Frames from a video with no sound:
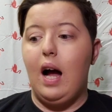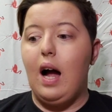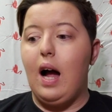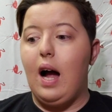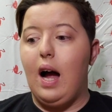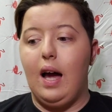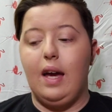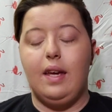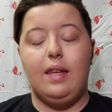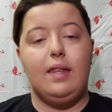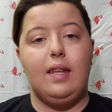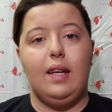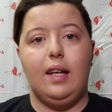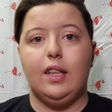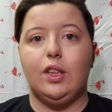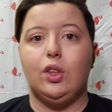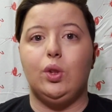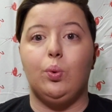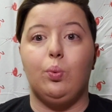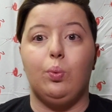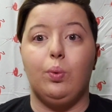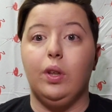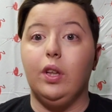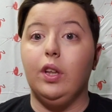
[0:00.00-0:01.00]
I think
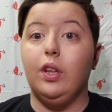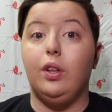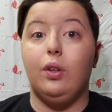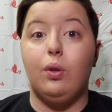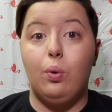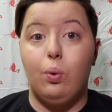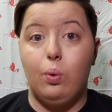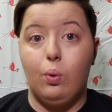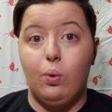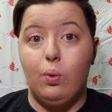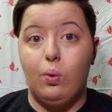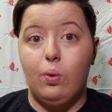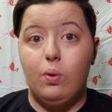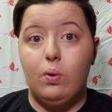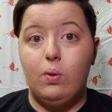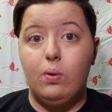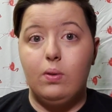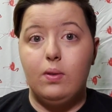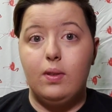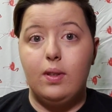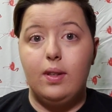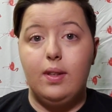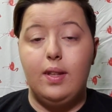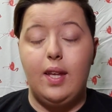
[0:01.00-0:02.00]
it's really cool
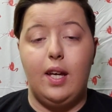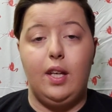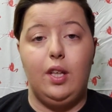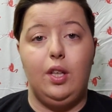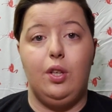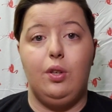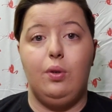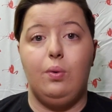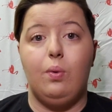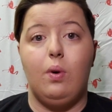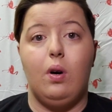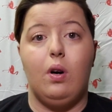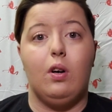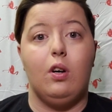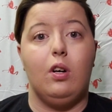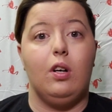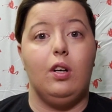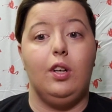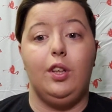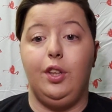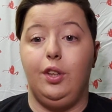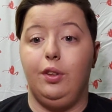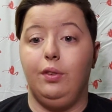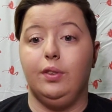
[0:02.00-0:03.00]
that you
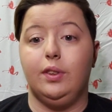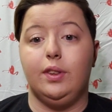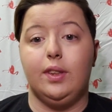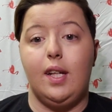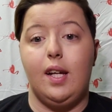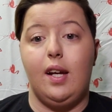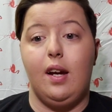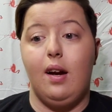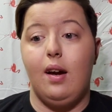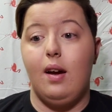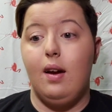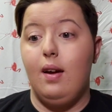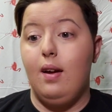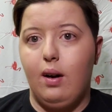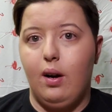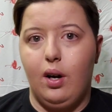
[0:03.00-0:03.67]
are using